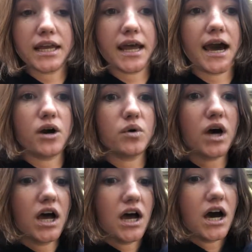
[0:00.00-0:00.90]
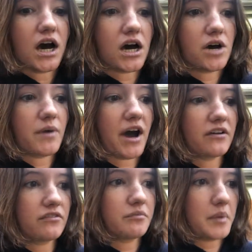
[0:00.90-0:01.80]
now,
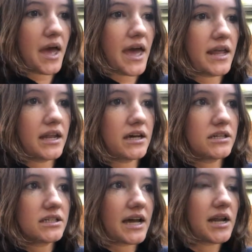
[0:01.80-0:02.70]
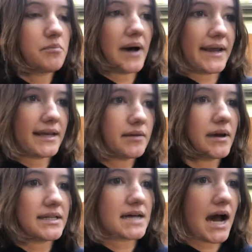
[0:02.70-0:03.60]
I've been kind of biding
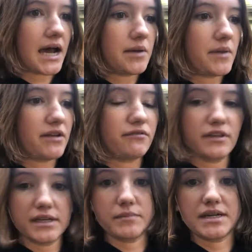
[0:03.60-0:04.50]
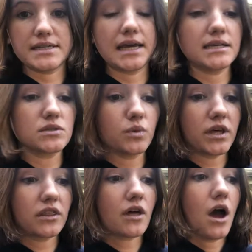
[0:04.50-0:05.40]
my time and filling my days
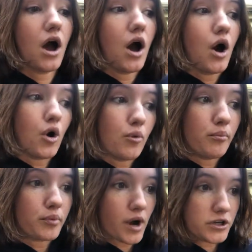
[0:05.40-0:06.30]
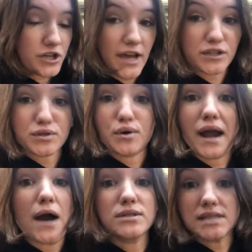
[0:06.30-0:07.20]
with home projects or
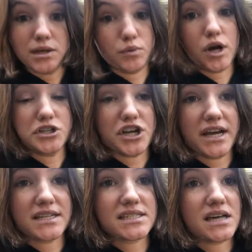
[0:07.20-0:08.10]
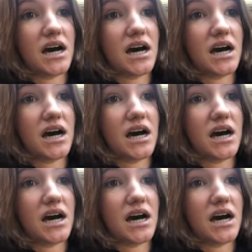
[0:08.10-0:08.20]
outside projects.